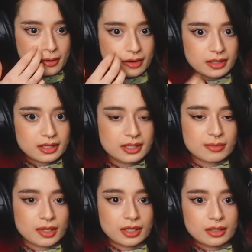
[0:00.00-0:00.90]
Yes,
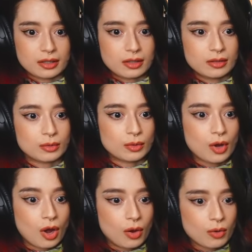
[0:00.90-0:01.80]
Mike. Oh,
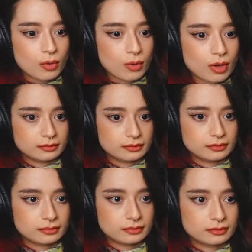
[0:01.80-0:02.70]
oh.
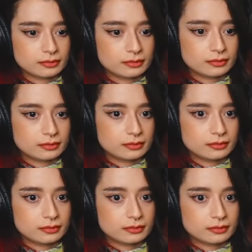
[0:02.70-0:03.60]

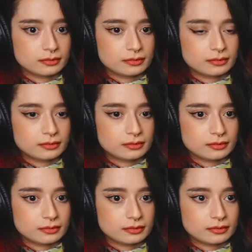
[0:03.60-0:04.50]
A
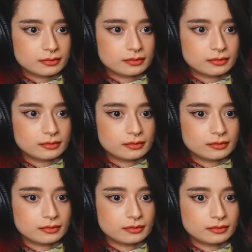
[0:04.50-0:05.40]
bear! A bear in
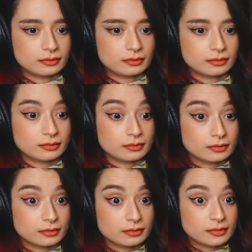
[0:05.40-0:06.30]
the camp!
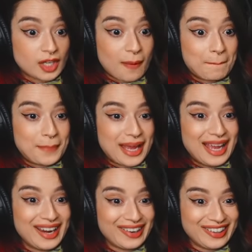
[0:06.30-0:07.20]
A
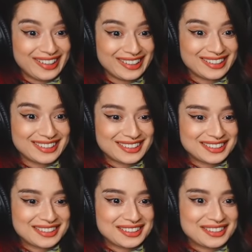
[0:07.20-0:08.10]
bear?
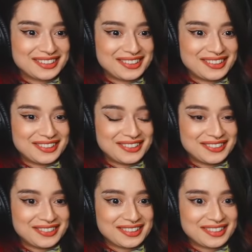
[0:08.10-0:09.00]

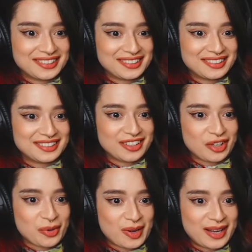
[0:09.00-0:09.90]
No,
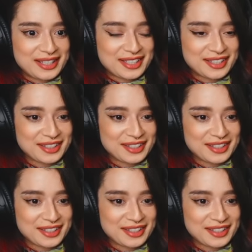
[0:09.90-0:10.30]
not quite.